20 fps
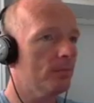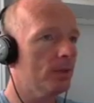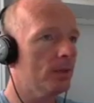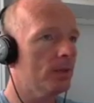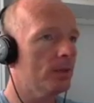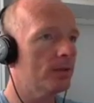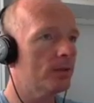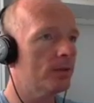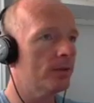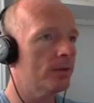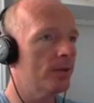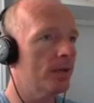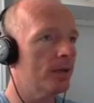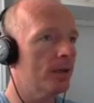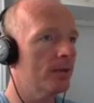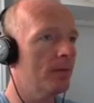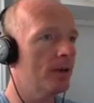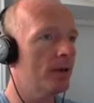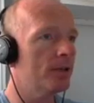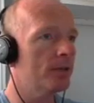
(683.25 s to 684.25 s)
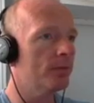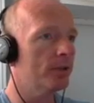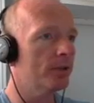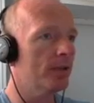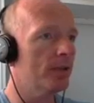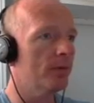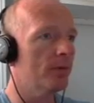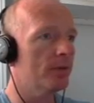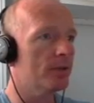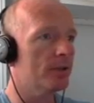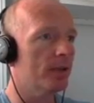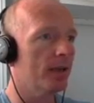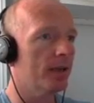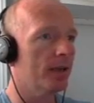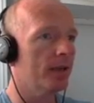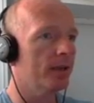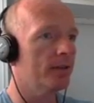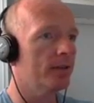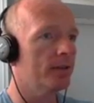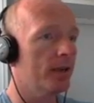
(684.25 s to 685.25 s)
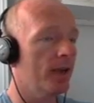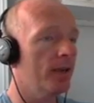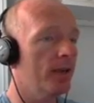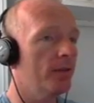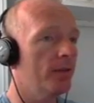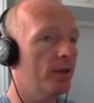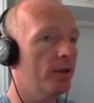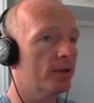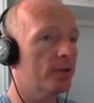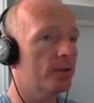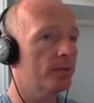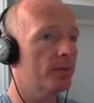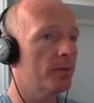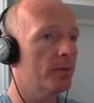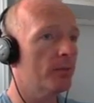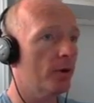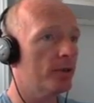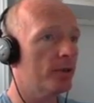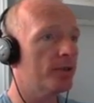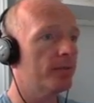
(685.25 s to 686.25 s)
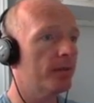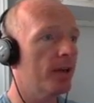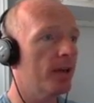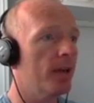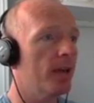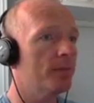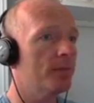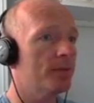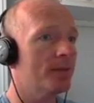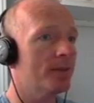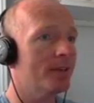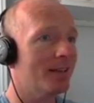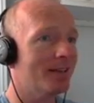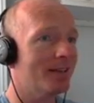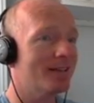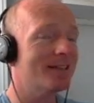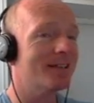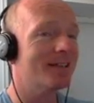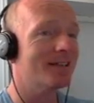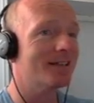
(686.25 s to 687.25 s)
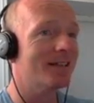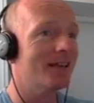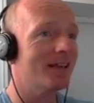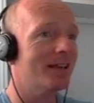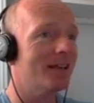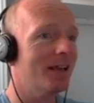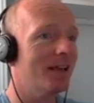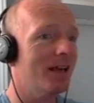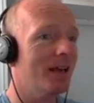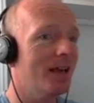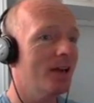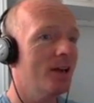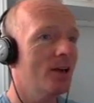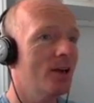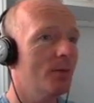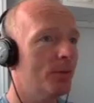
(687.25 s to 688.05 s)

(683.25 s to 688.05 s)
So you can imagine what that was like. And again, they got some impressive games into that 16K.